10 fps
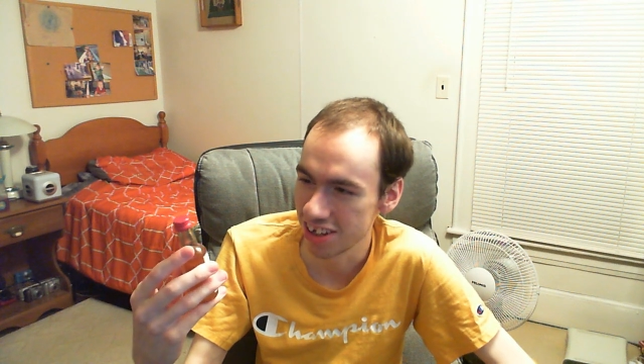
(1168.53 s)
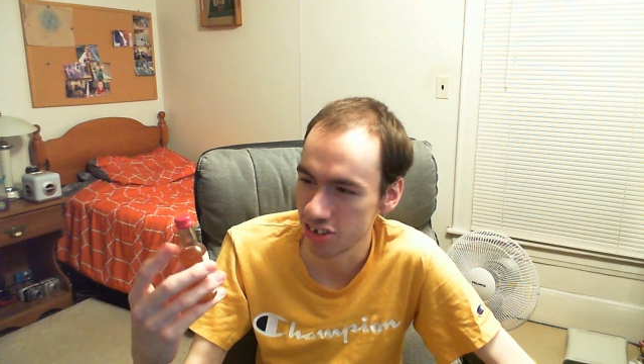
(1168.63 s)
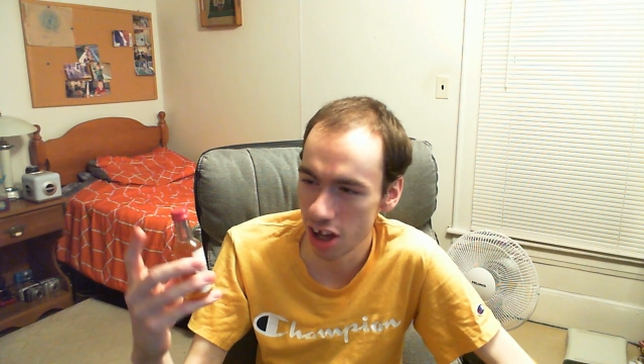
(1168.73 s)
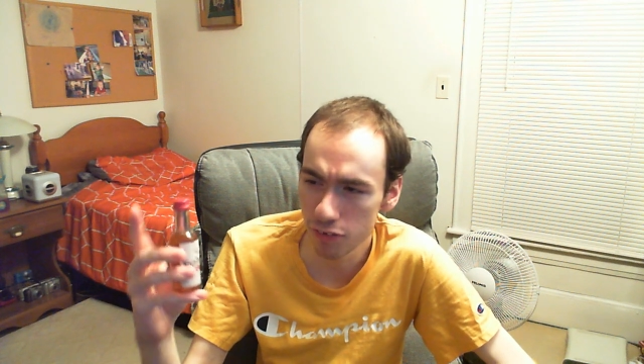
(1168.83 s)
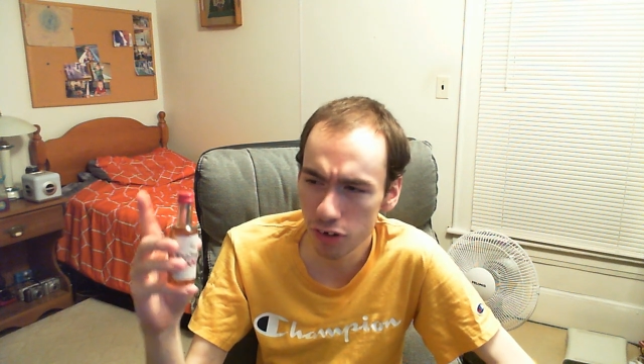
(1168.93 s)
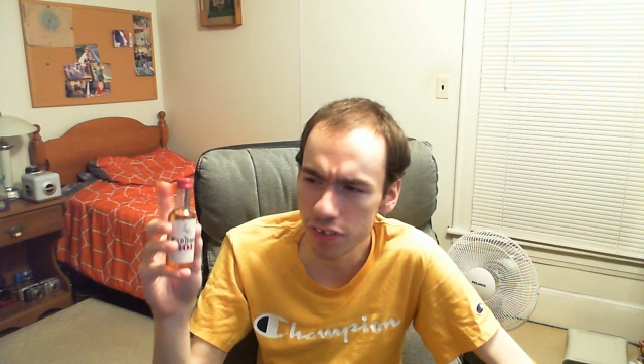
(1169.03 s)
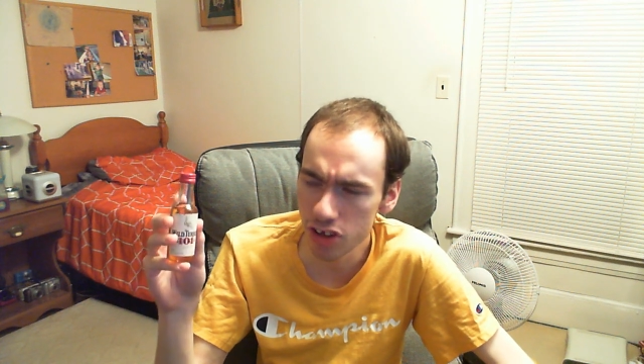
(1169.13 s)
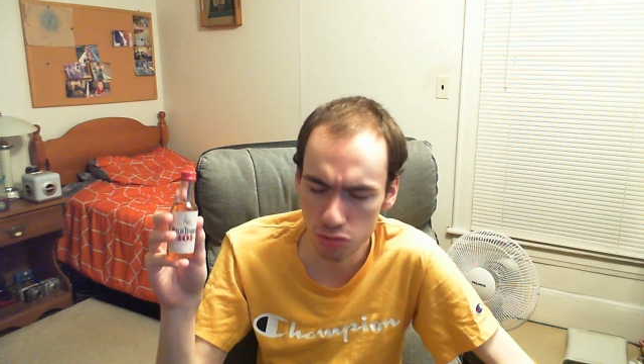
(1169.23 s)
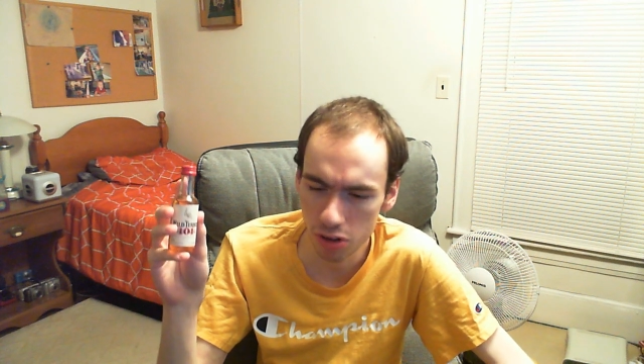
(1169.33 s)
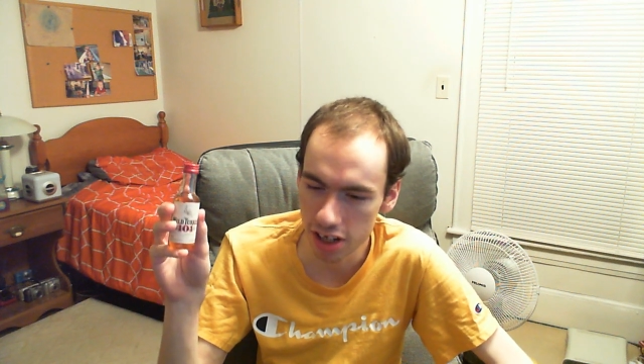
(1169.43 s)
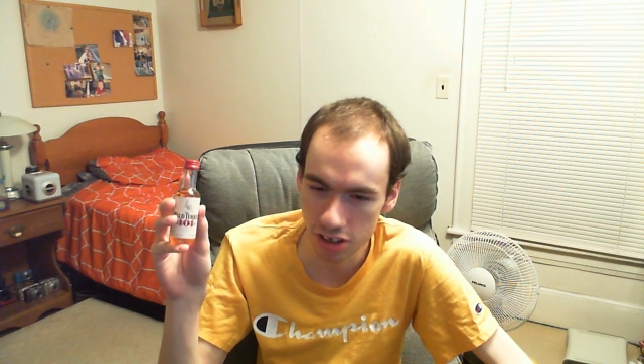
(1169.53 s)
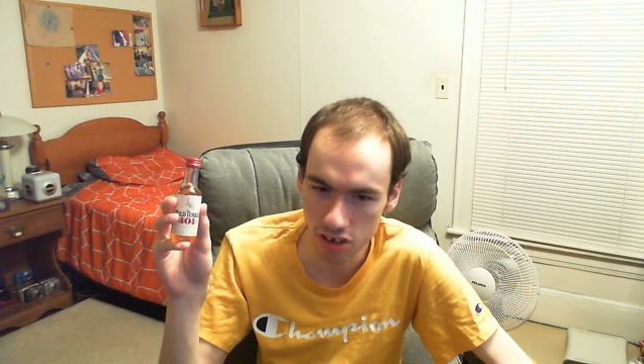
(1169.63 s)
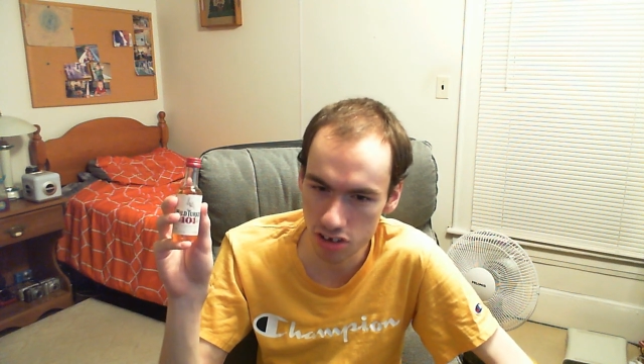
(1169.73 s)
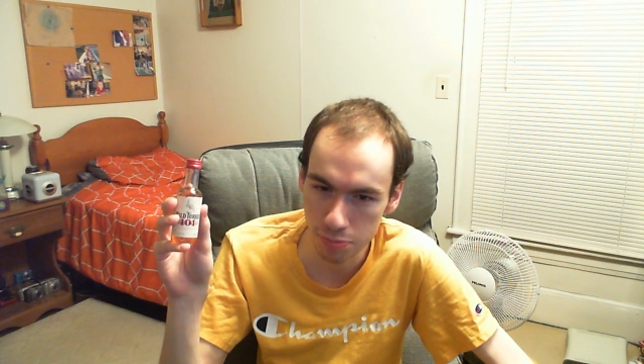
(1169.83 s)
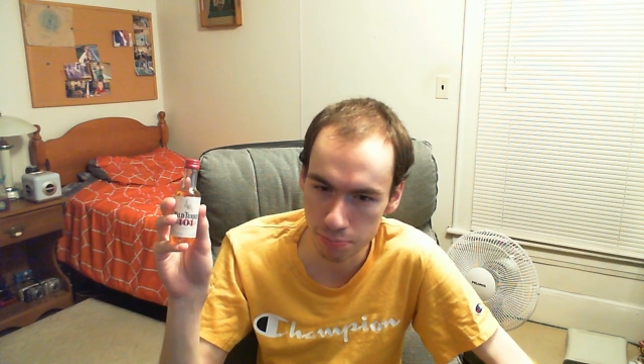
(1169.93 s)
because I've heard this one, it
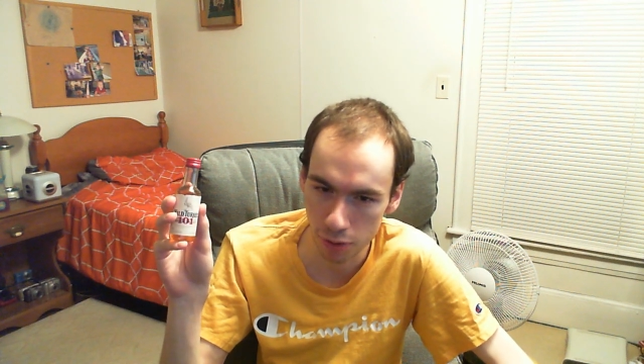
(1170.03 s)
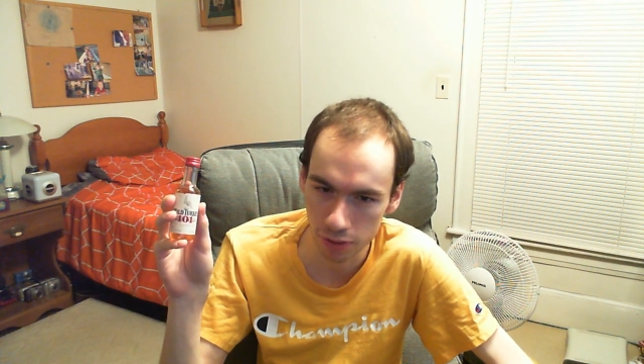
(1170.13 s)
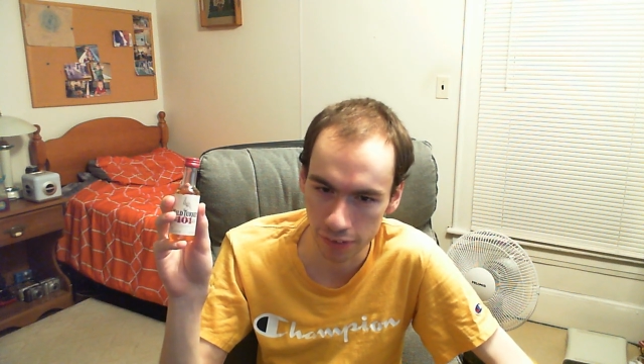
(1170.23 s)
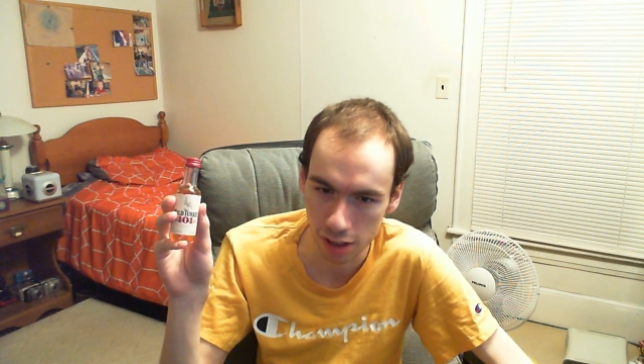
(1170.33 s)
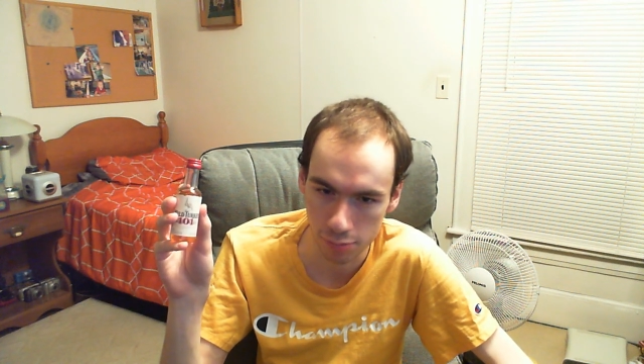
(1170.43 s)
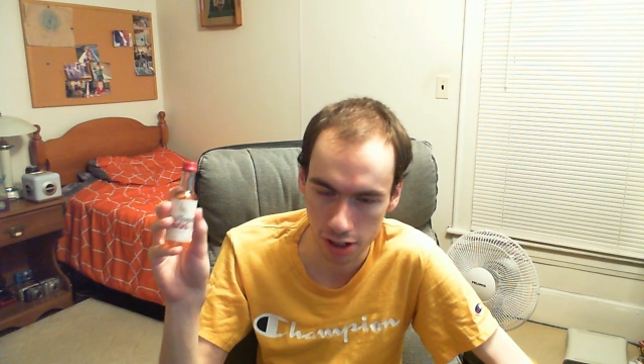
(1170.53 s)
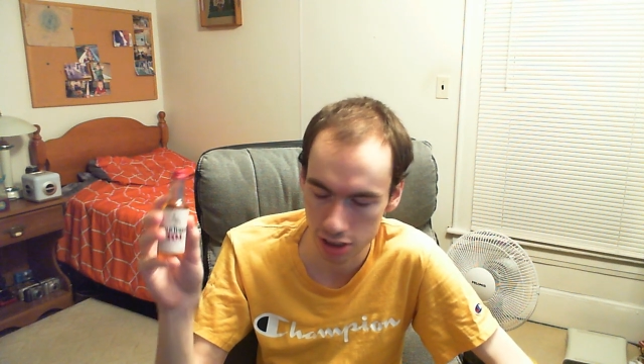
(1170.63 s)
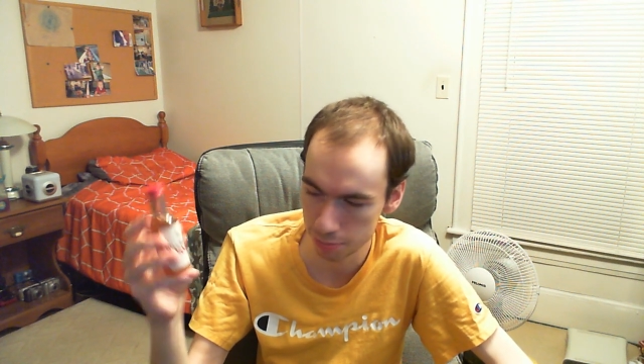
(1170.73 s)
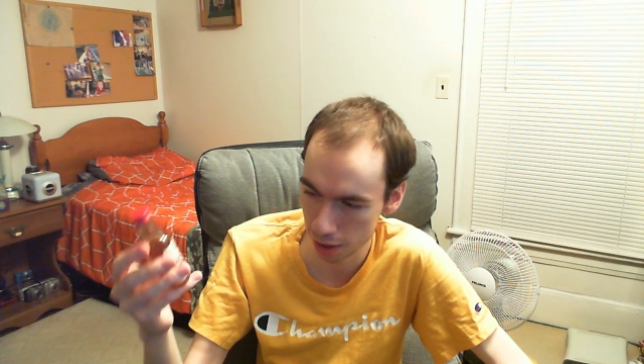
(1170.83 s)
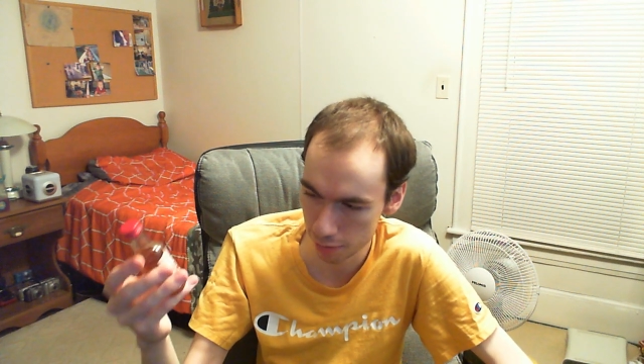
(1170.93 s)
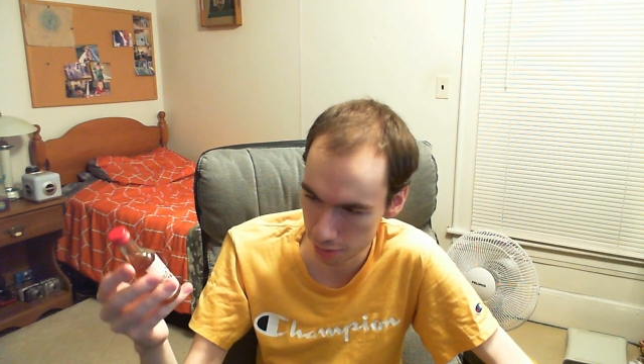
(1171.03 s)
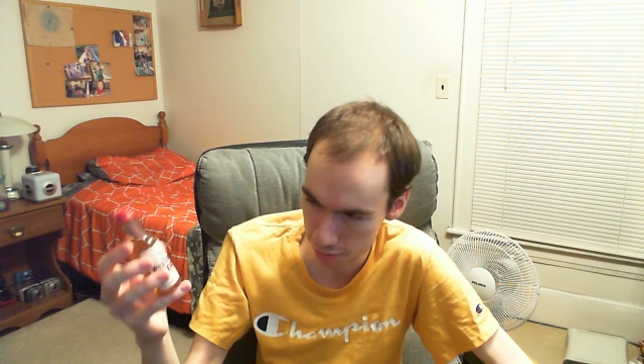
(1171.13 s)
doesn't burn that much, but I'm going to be